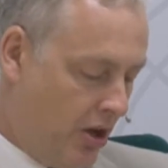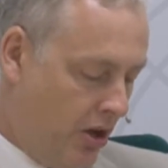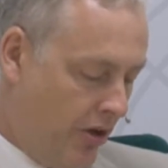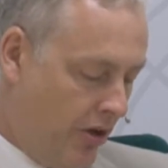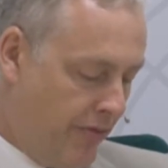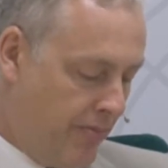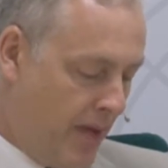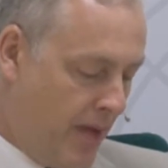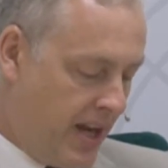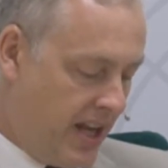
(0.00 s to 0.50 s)

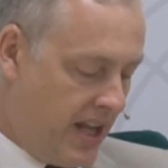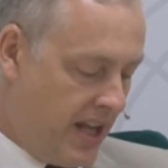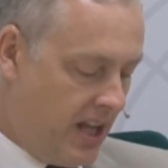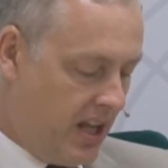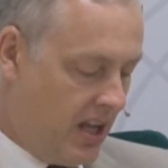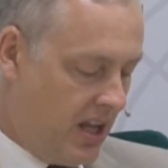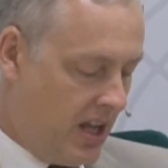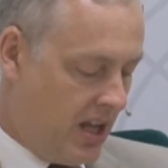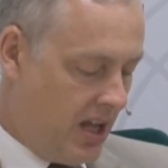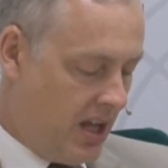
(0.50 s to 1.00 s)
of
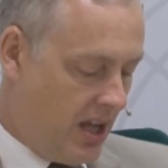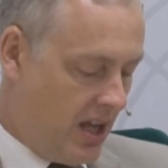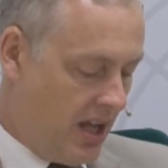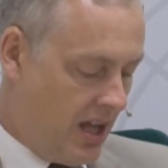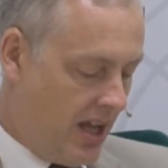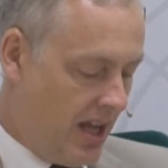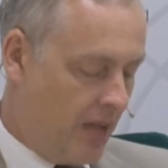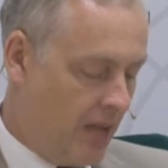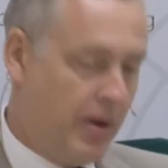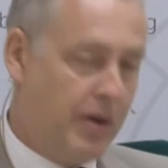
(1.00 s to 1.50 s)
money
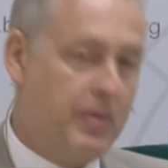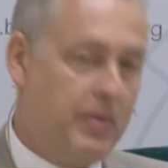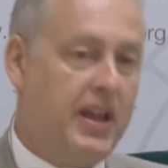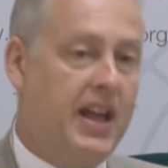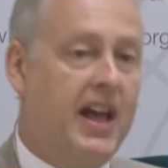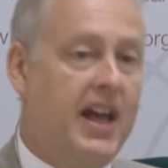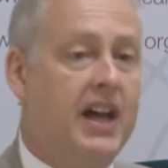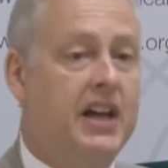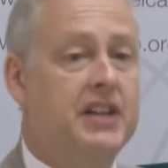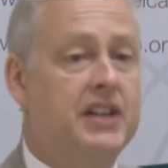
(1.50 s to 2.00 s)
when we
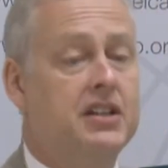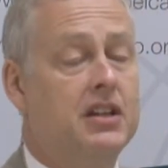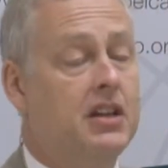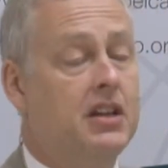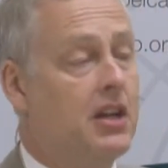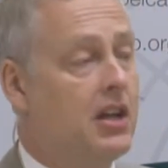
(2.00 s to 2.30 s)
had